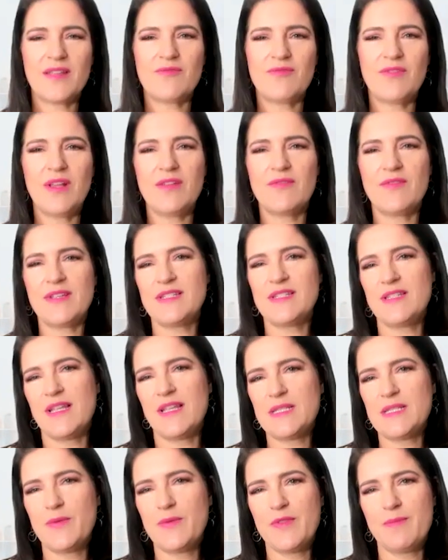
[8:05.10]
that really
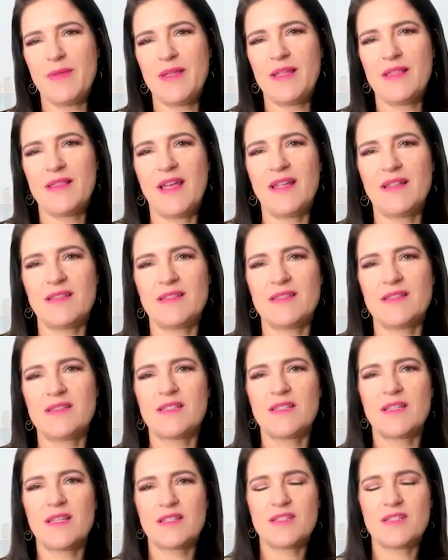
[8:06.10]
resonates with me, that
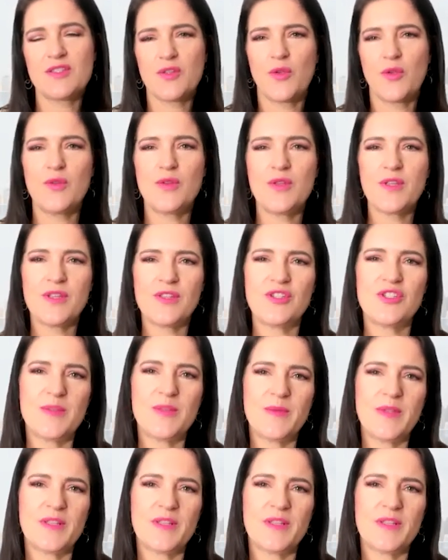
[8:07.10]
custodianship,